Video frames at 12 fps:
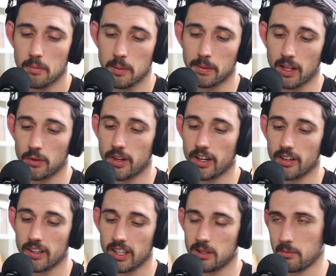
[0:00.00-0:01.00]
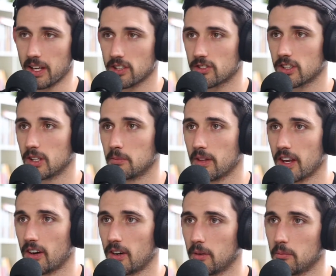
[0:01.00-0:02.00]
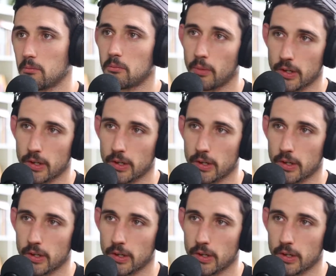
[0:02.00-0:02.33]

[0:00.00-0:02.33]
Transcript: people out there in the mainstream that are